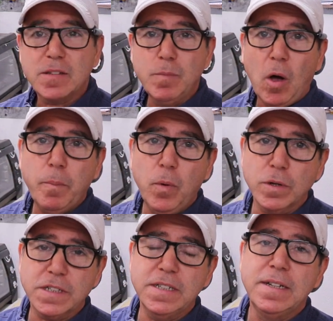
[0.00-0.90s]
a small
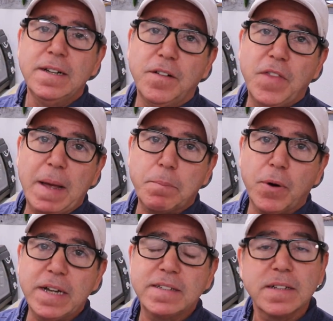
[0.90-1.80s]
portion of that
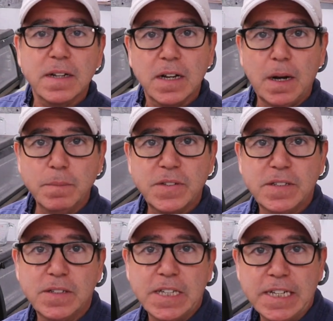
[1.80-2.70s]
price comes
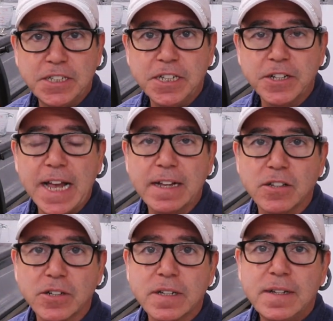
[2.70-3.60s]
to the Engineered
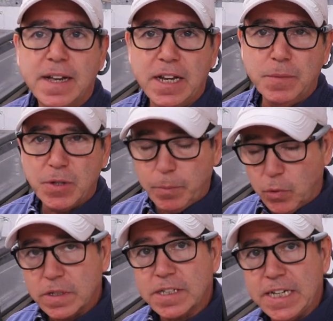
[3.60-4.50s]
Angler and helps
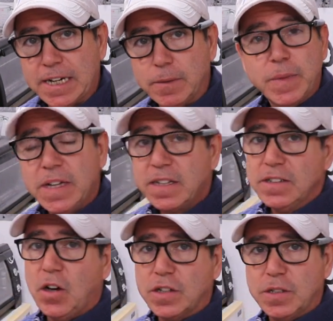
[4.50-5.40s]
support the channel. It
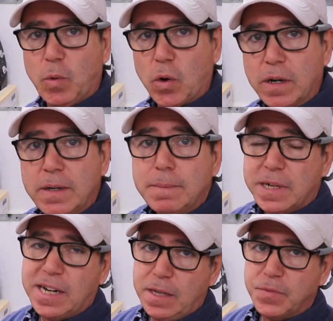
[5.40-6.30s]
doesn't cost you more,
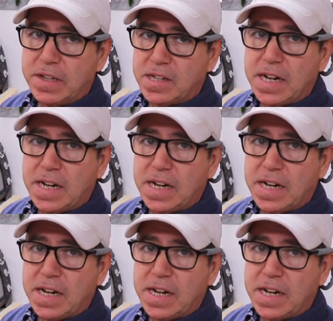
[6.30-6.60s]
but it helps the